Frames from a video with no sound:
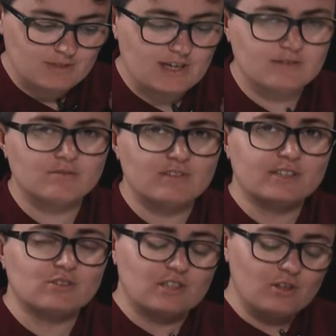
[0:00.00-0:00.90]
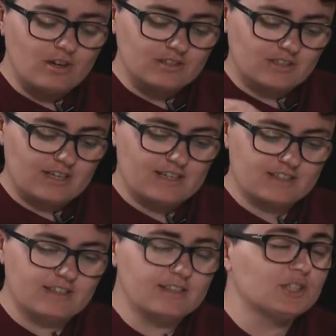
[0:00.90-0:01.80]
I reflect on a lot as
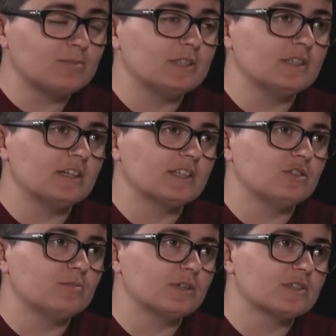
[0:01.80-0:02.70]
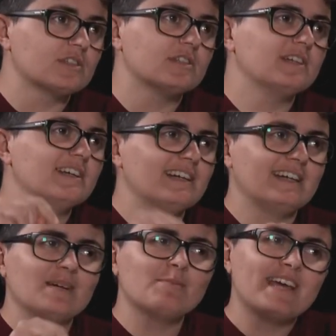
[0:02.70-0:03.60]
an LGBTIQ person, I
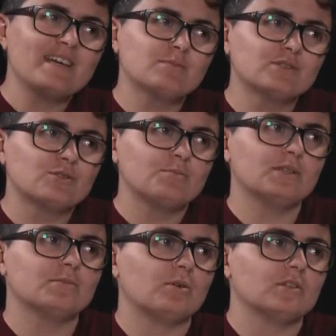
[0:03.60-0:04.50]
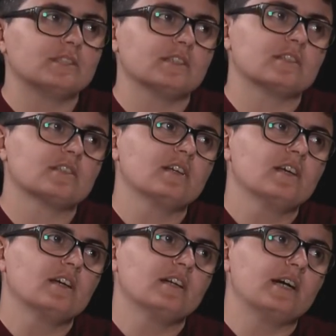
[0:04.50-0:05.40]
am able to be in politics
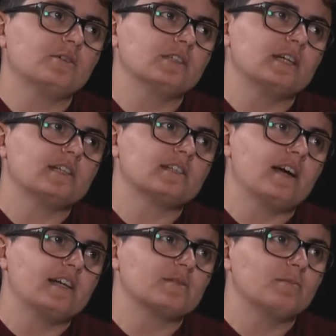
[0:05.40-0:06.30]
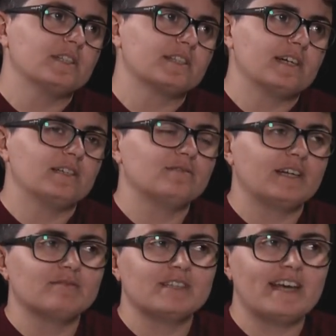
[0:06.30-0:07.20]
nowadays as myself. I
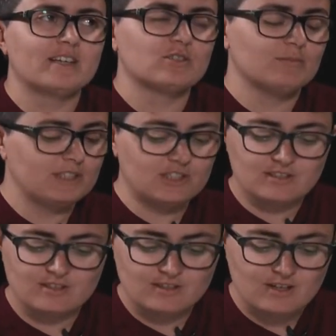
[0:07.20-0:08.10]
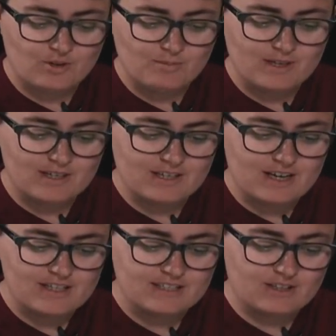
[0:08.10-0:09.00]
have an X on my gender, on my
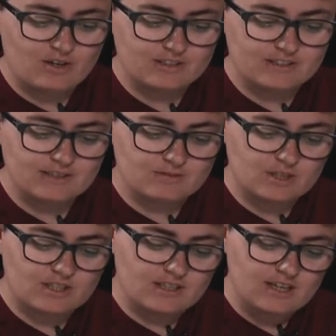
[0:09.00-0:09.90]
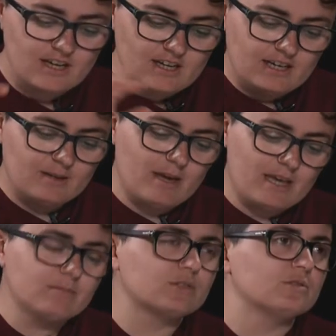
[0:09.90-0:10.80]
ID card and everything. I am
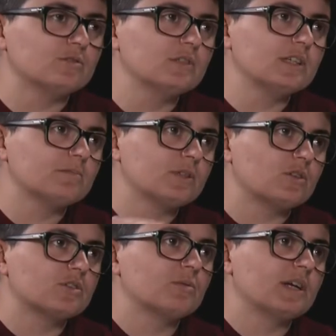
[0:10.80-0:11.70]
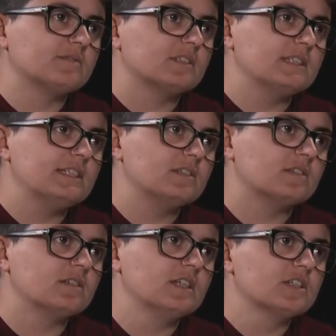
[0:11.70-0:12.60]
able to do that because we have the
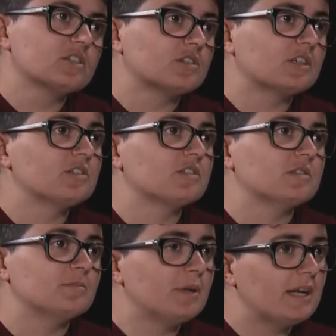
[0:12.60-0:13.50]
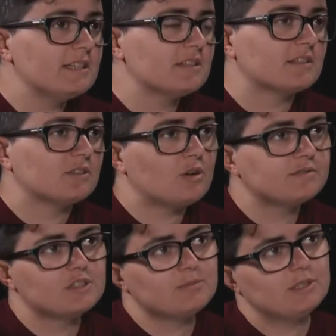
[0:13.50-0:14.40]
legal structure in place that
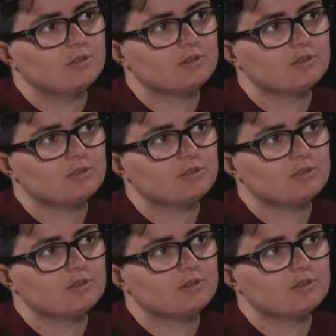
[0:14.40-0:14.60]
offers me those